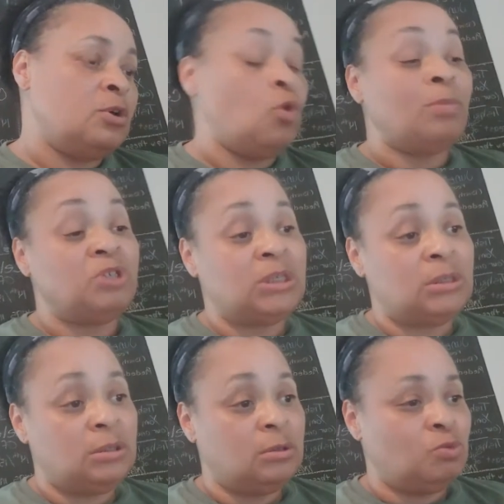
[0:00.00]
well, I'm
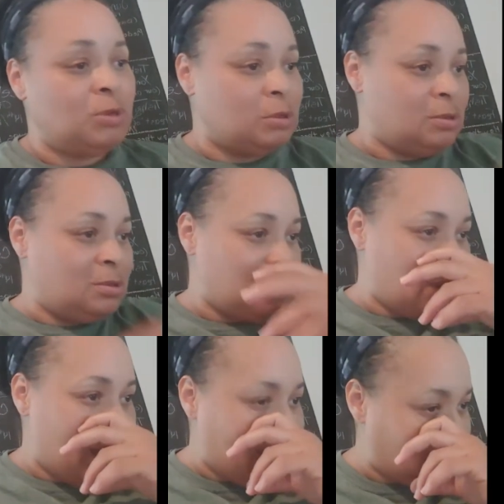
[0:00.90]
just what the
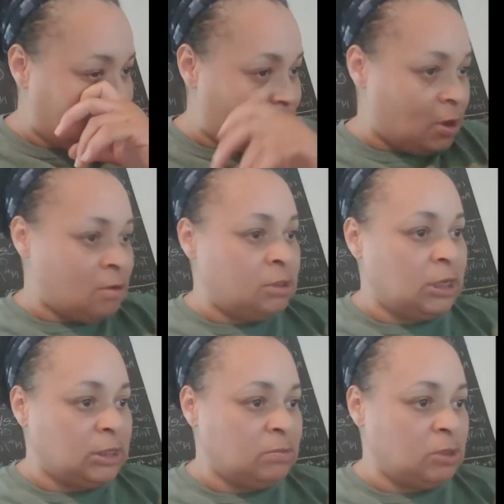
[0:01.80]
last of the Old
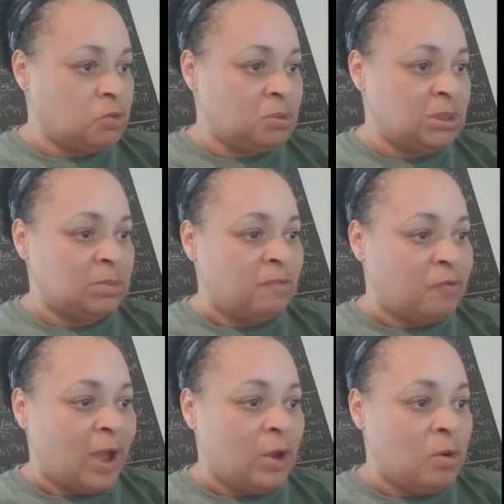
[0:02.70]
Testament scriptures
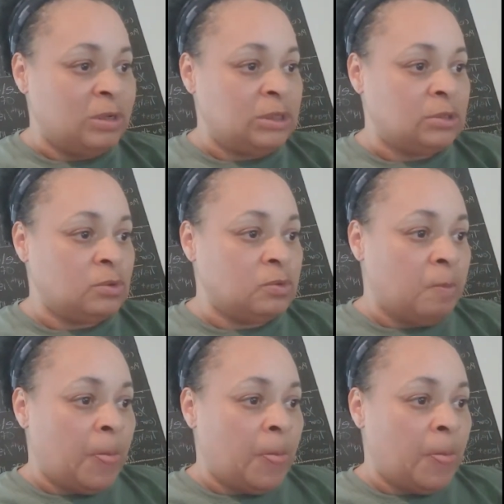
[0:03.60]
before I go into